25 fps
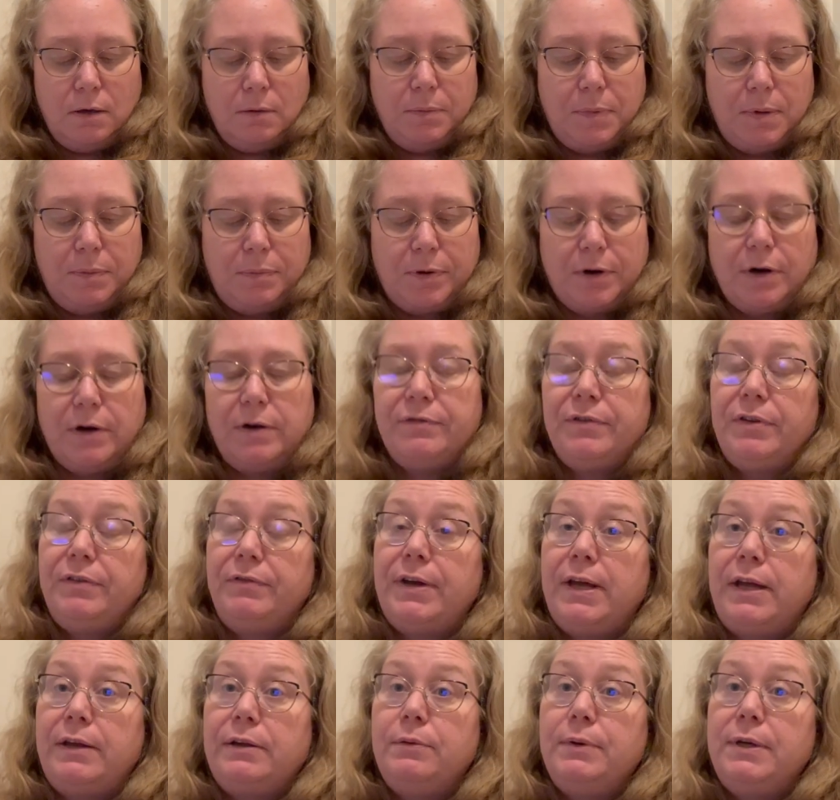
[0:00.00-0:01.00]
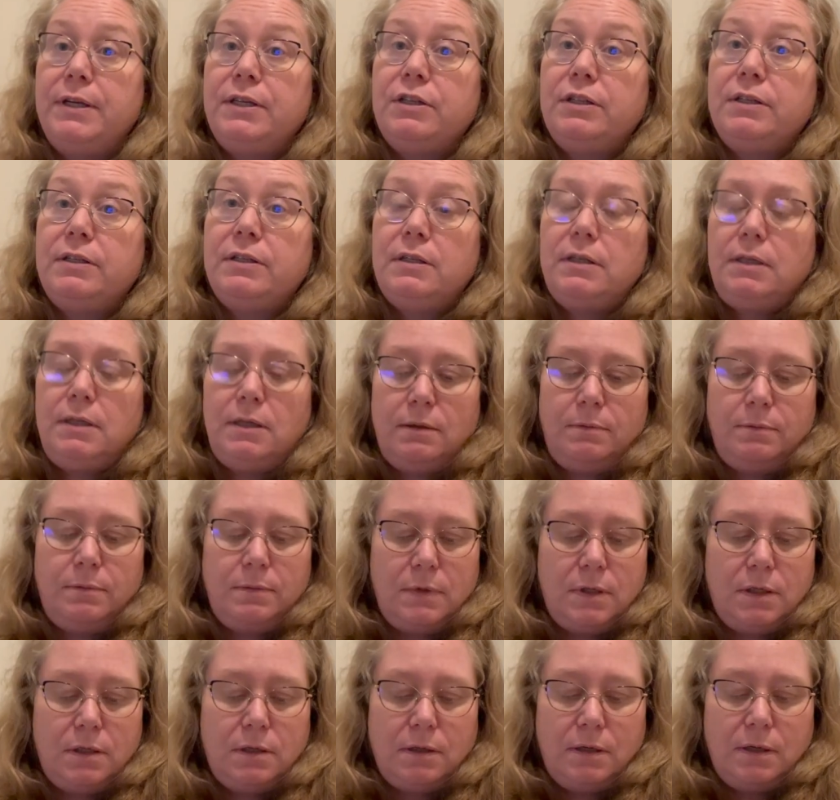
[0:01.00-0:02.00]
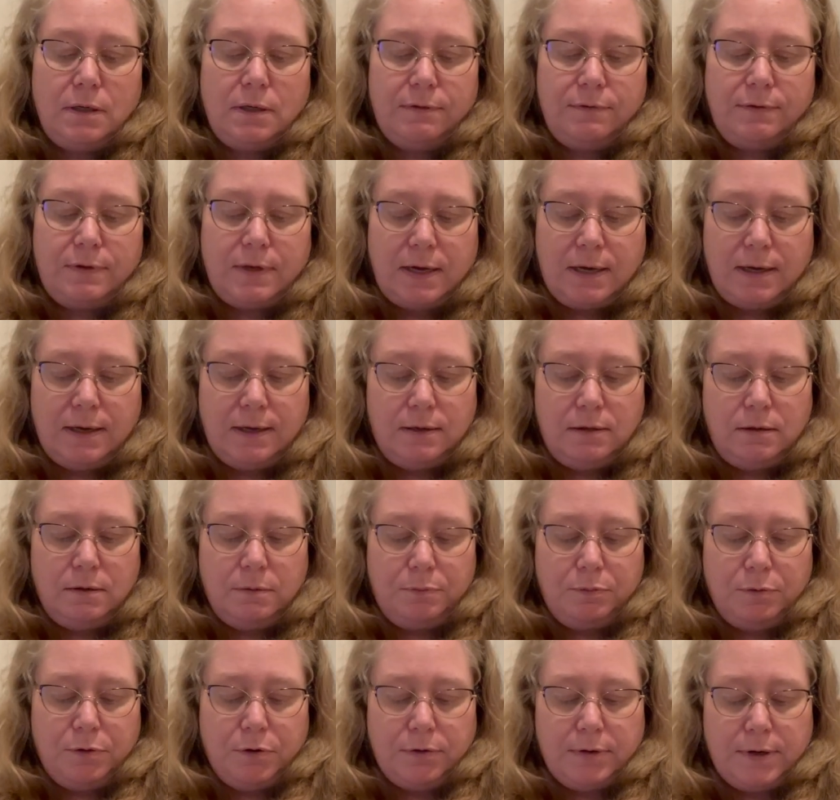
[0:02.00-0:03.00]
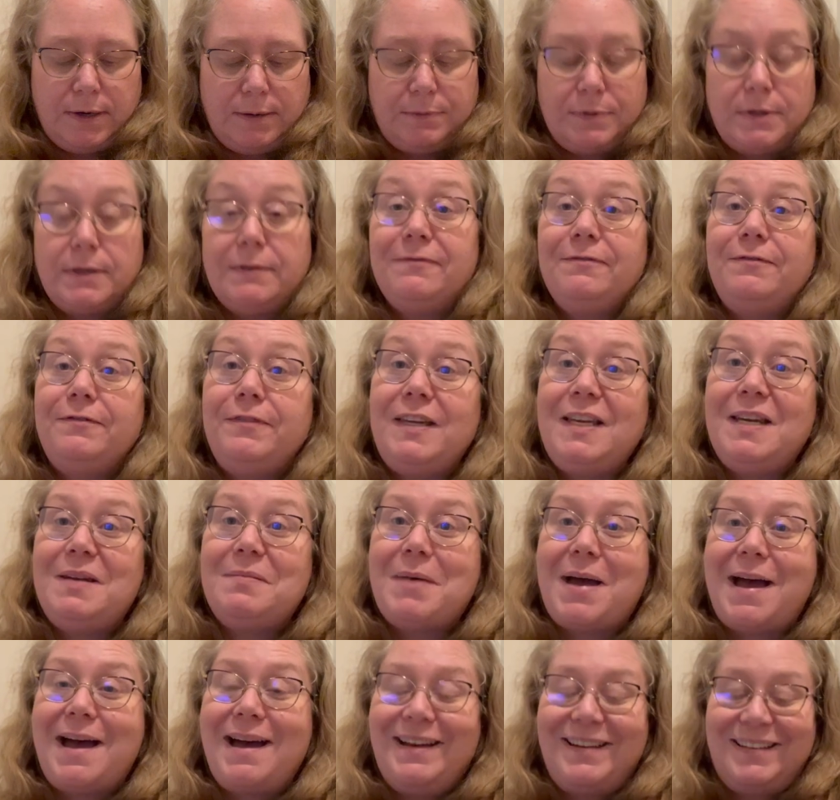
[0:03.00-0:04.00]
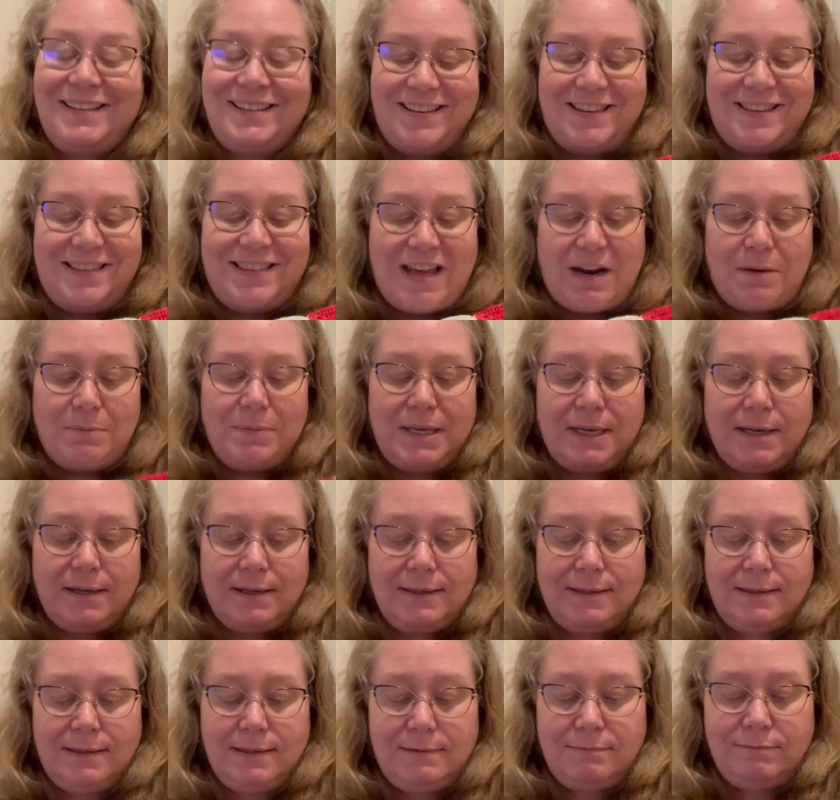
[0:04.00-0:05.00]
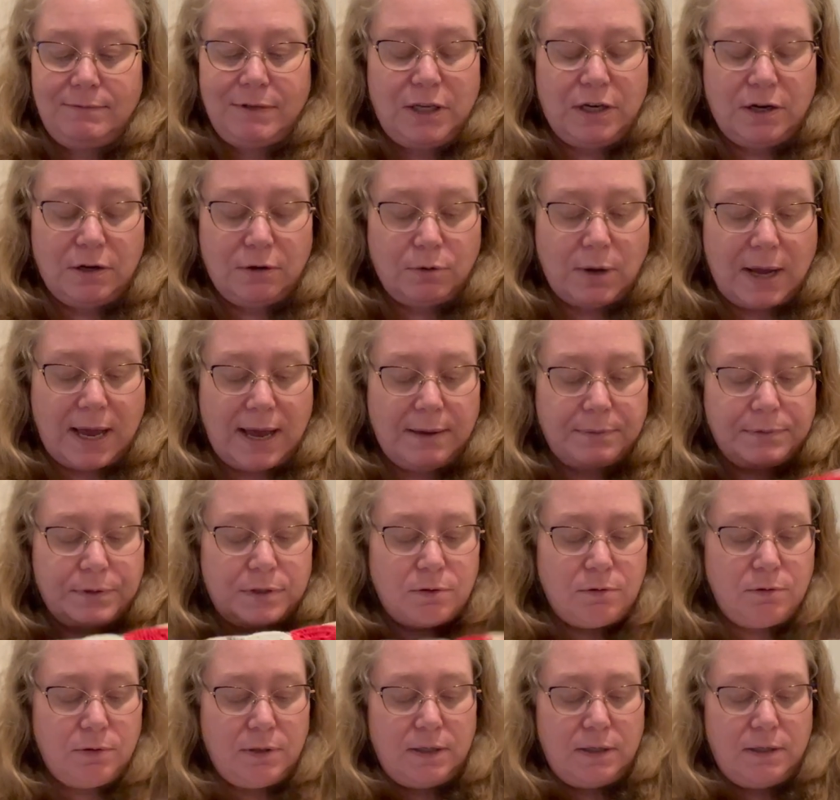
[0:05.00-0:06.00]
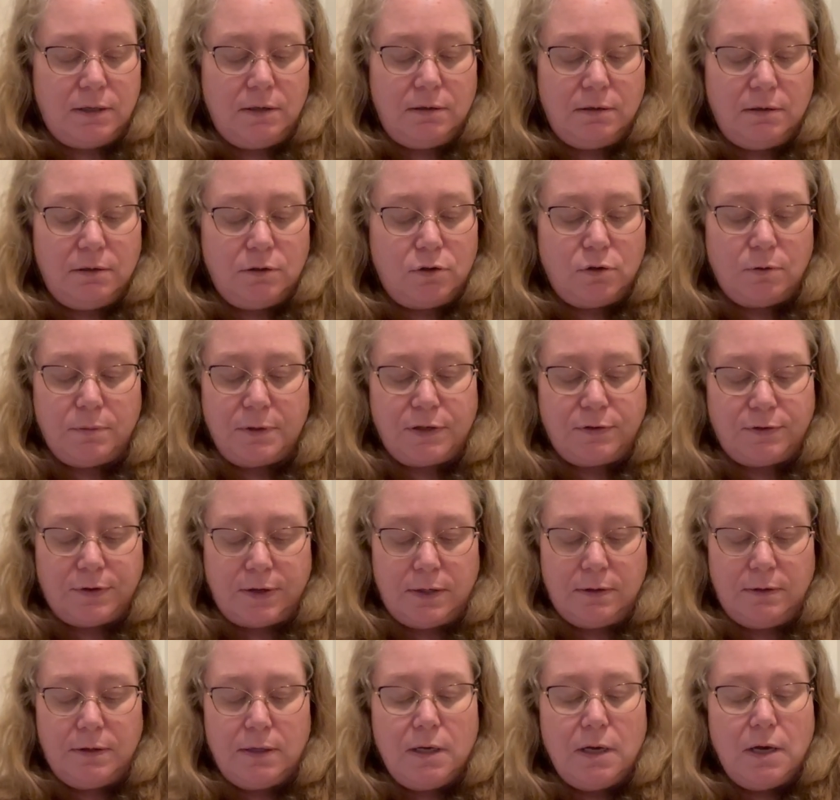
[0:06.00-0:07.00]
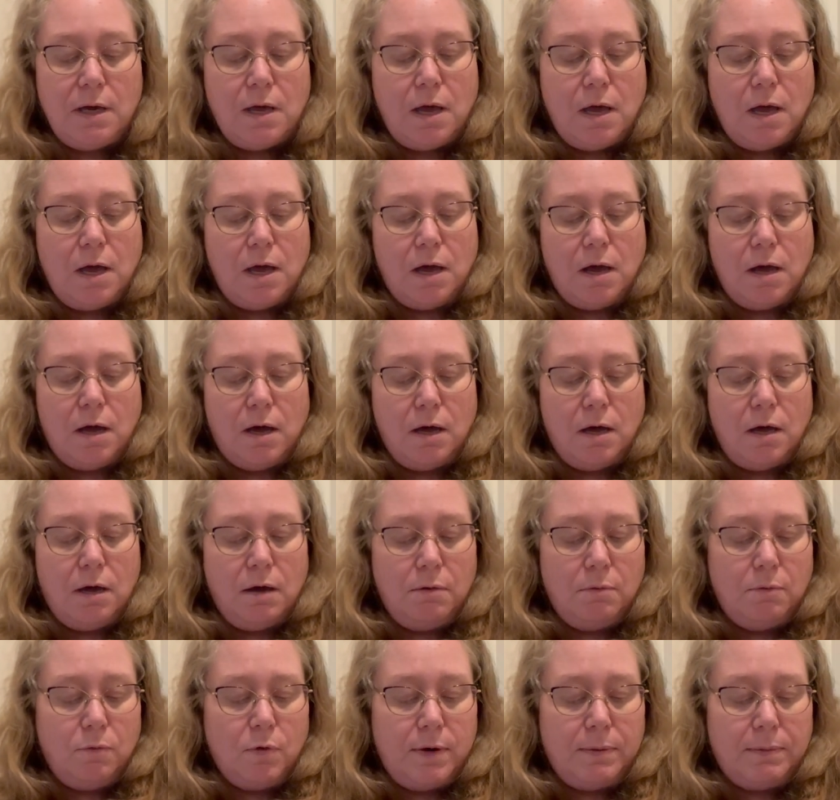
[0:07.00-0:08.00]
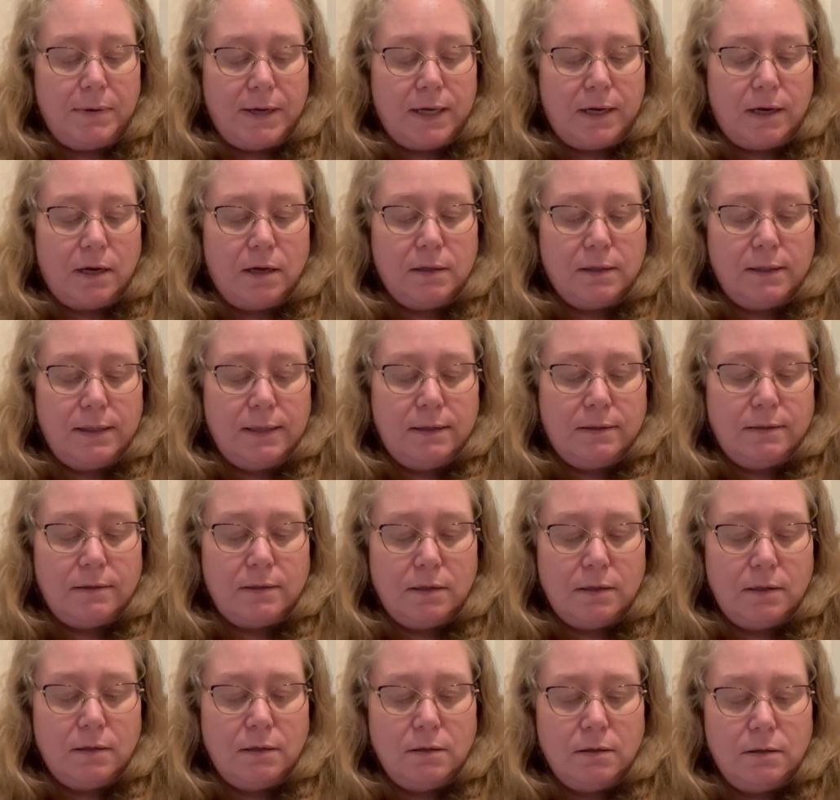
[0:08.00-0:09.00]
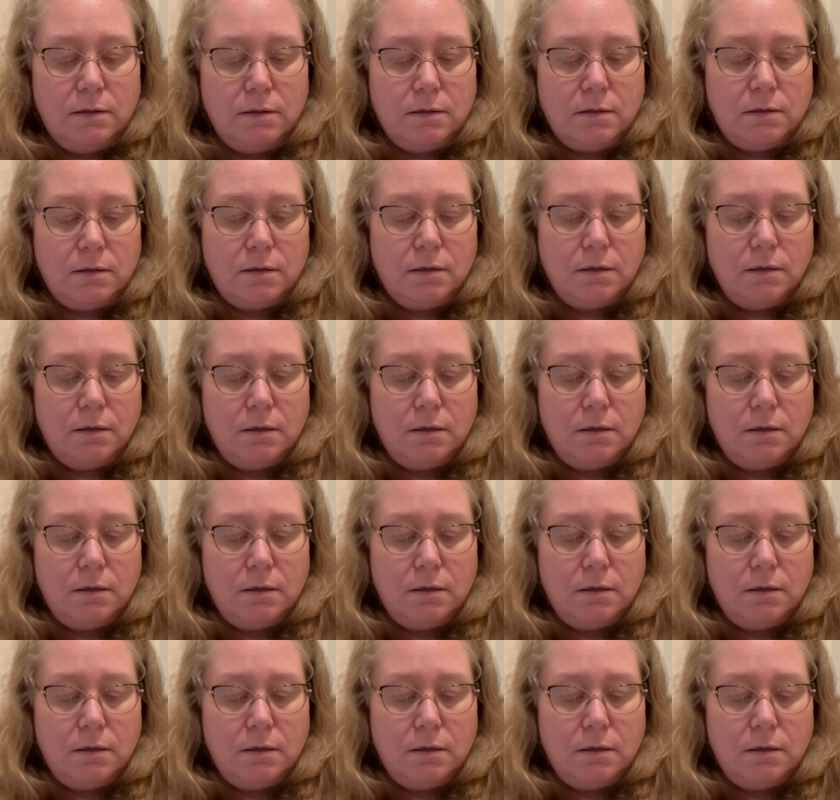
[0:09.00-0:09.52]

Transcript: be part of an evaluation team to give that program some feedback and that'll be ex- you know absolutely so much fun um, one of my colleagues is